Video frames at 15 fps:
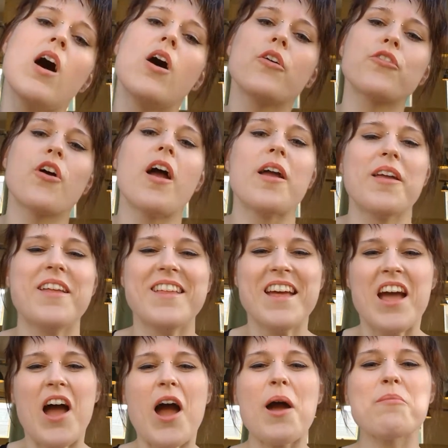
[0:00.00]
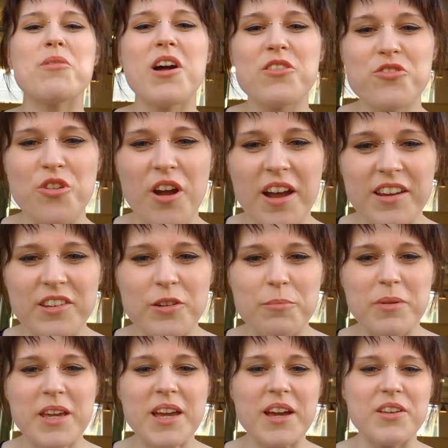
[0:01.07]
Also, I'm not trying to
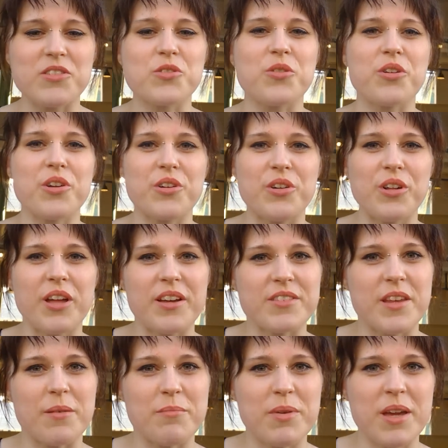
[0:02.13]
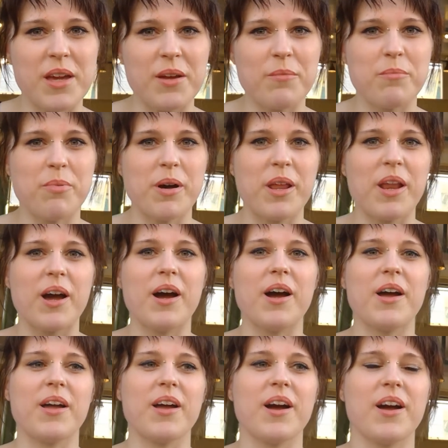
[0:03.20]
be as critical as I'm being, but
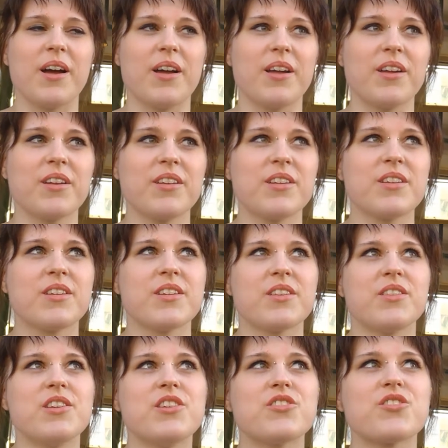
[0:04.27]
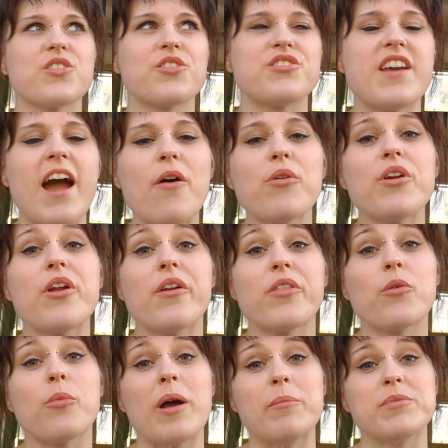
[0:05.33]
these are touted on
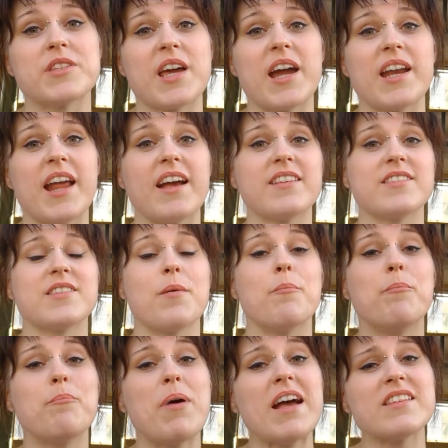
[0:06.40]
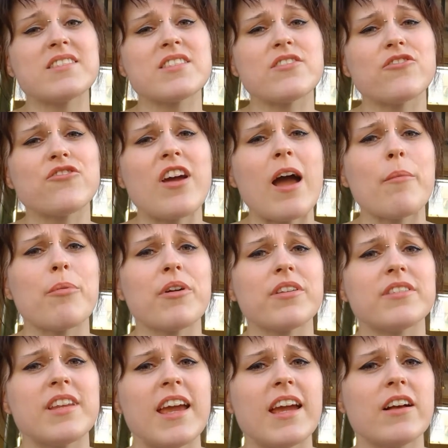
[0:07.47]
the website as the best fabric
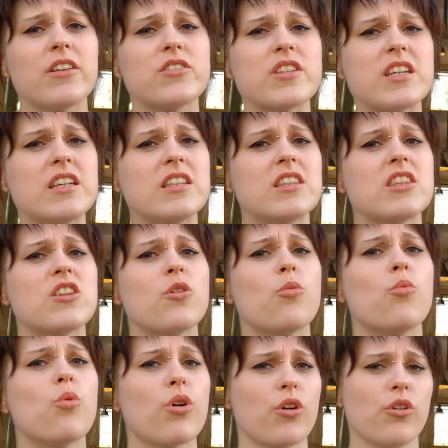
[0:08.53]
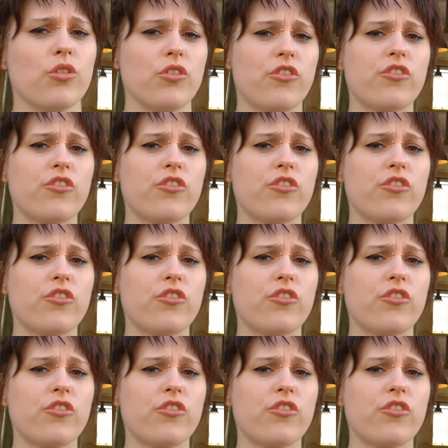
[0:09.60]
tails in the world.